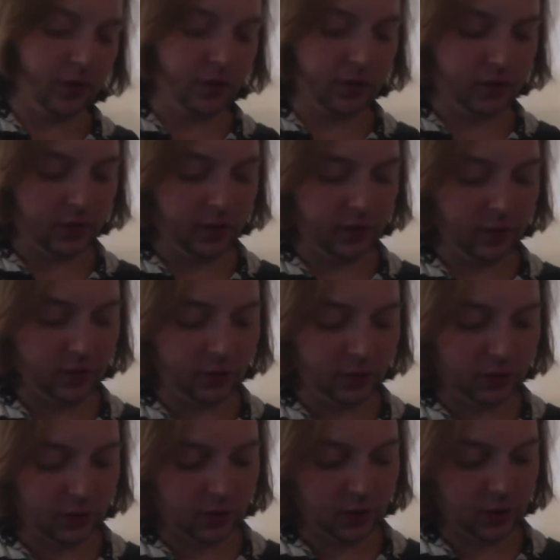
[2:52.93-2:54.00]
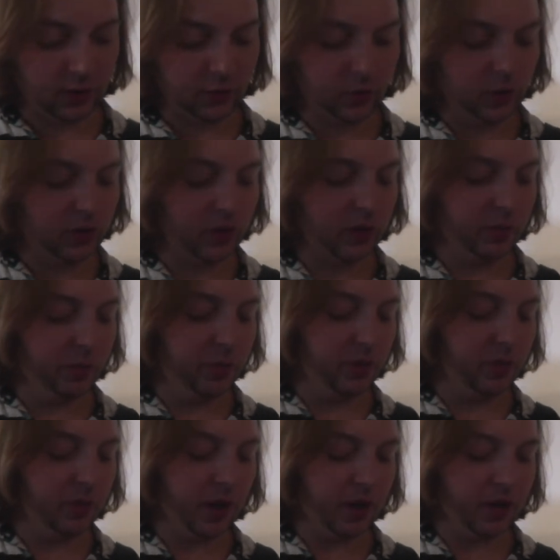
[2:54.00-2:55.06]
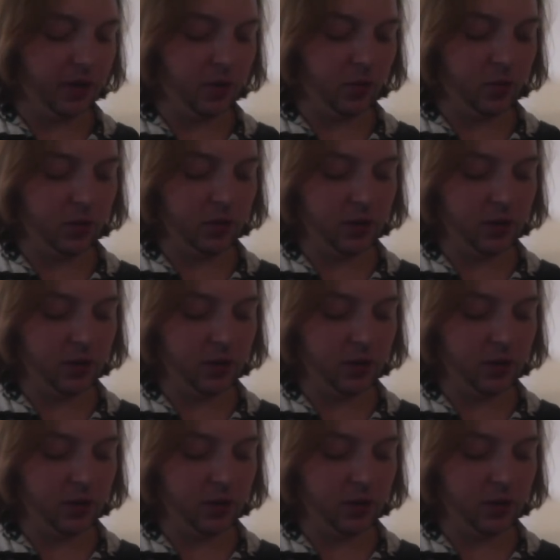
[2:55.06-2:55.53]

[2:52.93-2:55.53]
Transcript: and so you start off with a B minor chord.